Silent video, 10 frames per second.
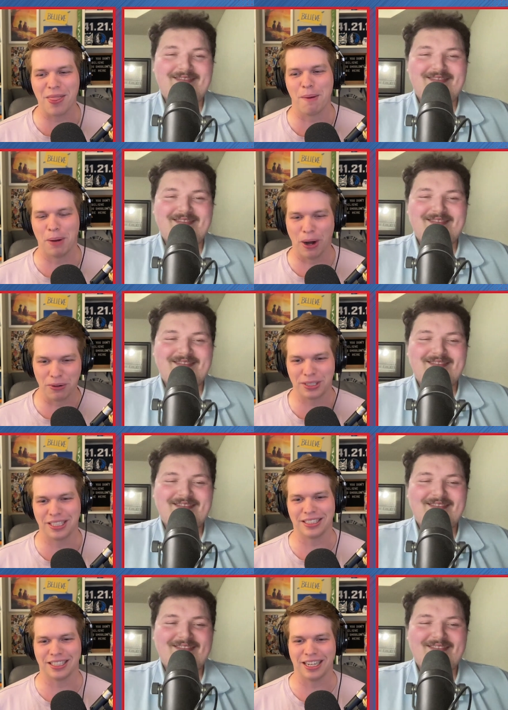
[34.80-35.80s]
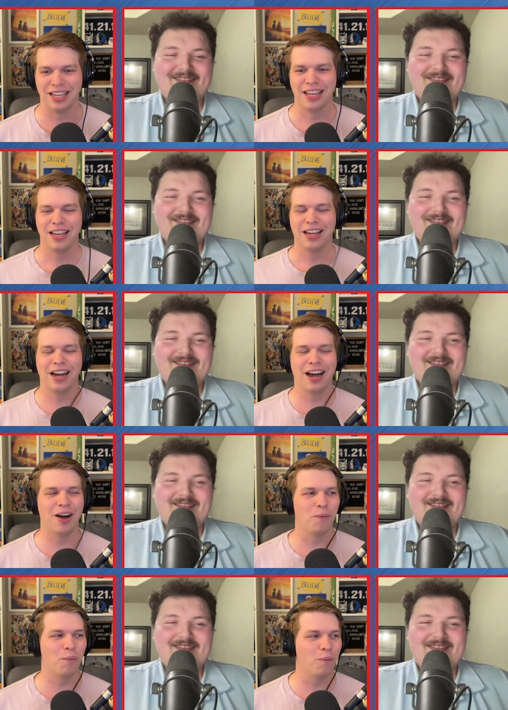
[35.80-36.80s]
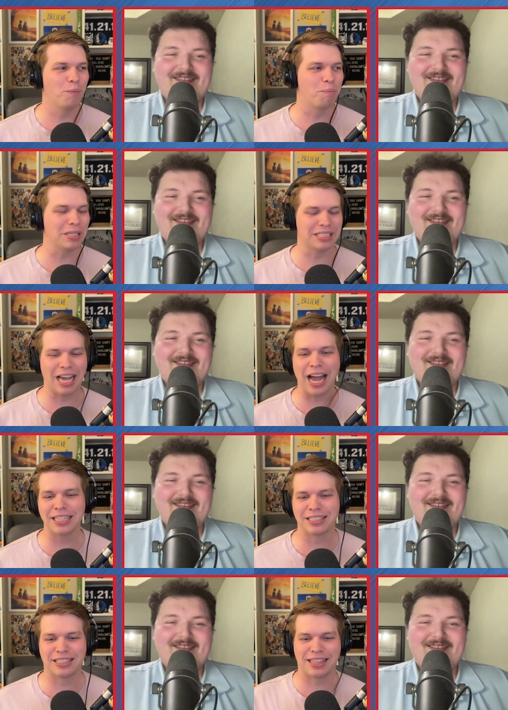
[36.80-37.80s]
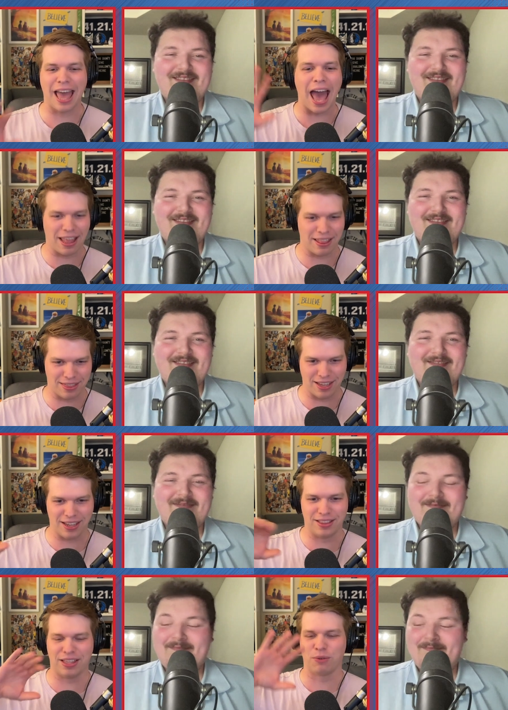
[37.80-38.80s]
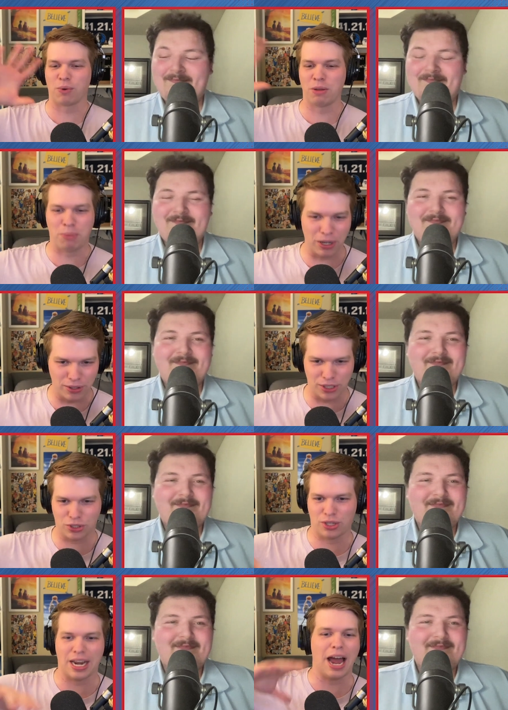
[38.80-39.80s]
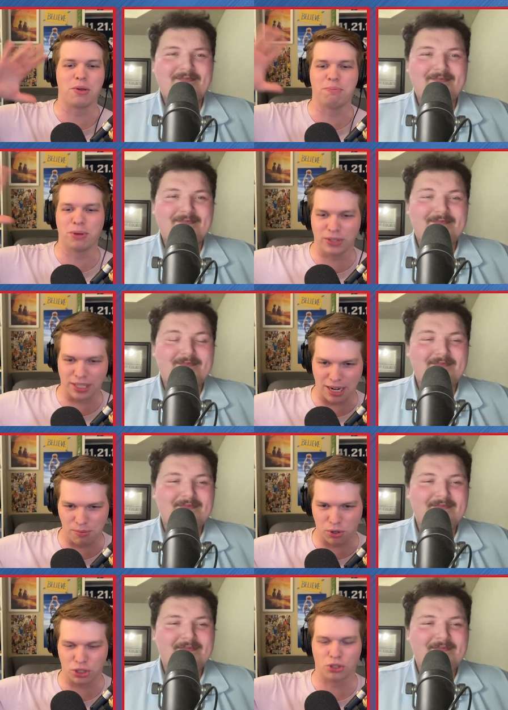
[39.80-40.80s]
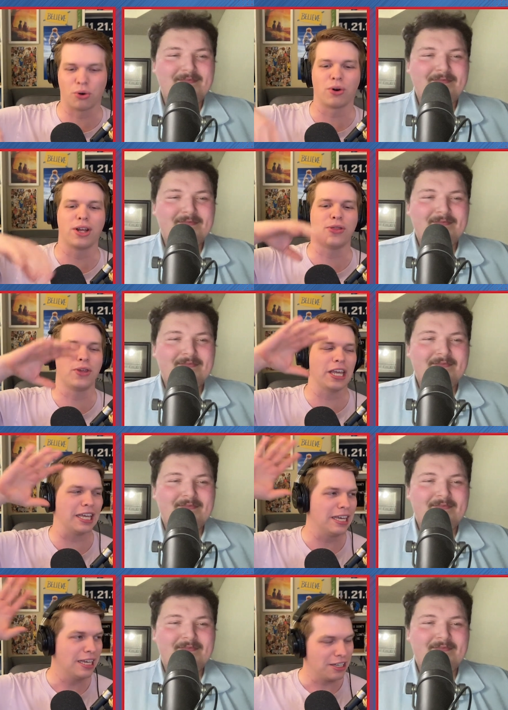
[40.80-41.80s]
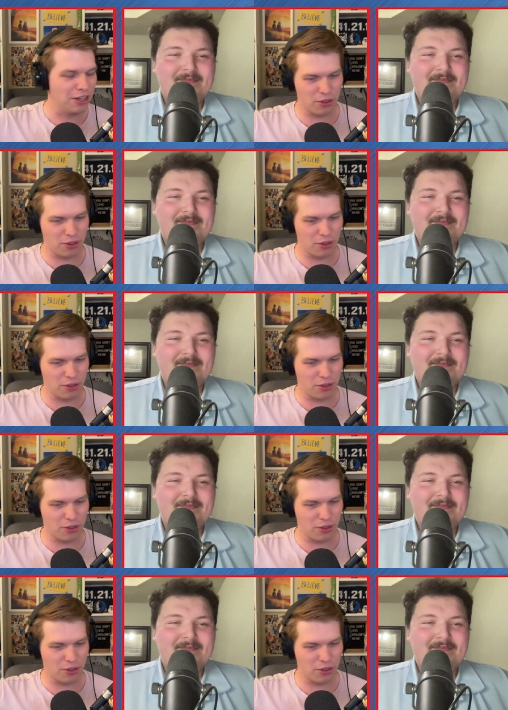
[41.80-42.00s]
Speaker 1: the postseason? Uh, Besides that, the the rebuilding, the not rebuilding anymore story, the you know the